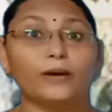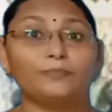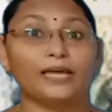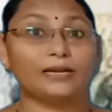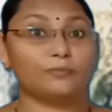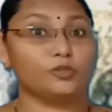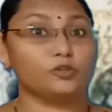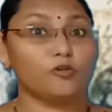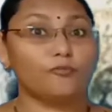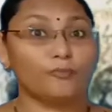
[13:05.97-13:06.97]
up that
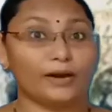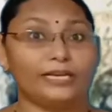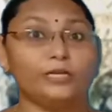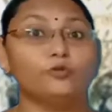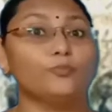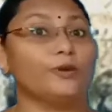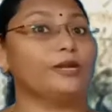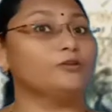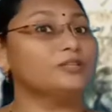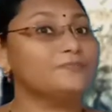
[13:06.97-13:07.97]
much of money to
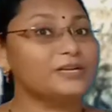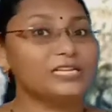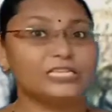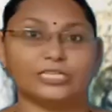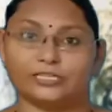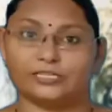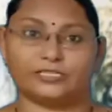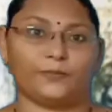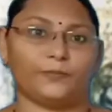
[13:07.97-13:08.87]
pay to the Britishers.